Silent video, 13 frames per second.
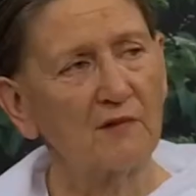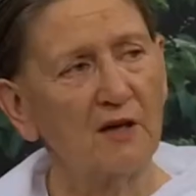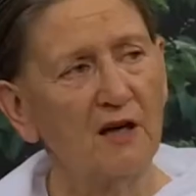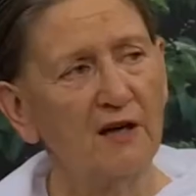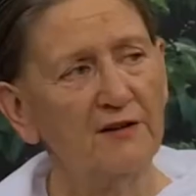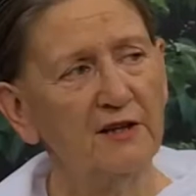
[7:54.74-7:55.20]

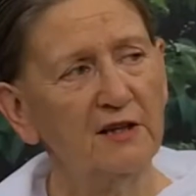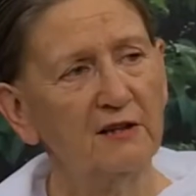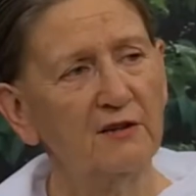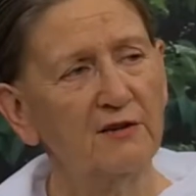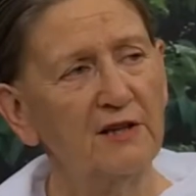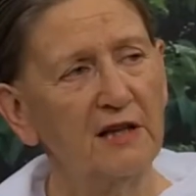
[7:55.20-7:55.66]
I
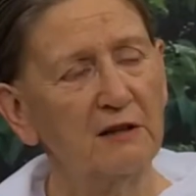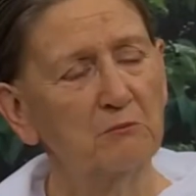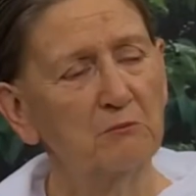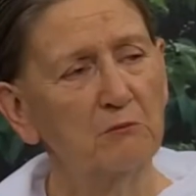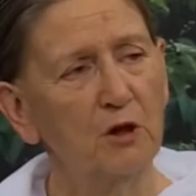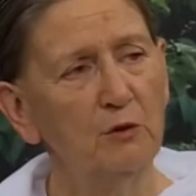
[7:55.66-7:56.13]
think that
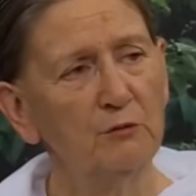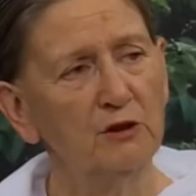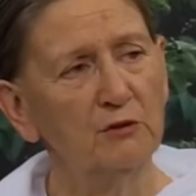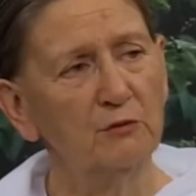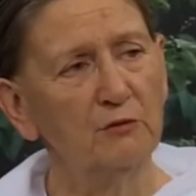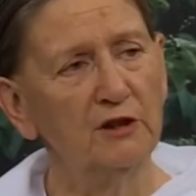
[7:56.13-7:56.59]

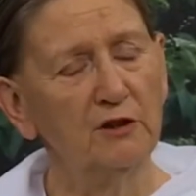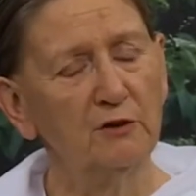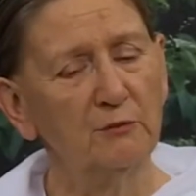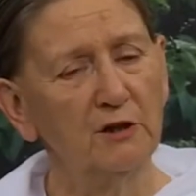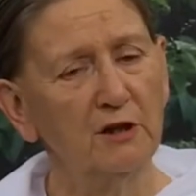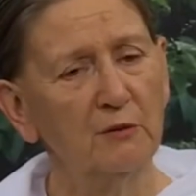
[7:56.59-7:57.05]
moment when you
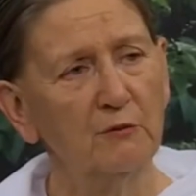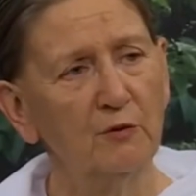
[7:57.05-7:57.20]
become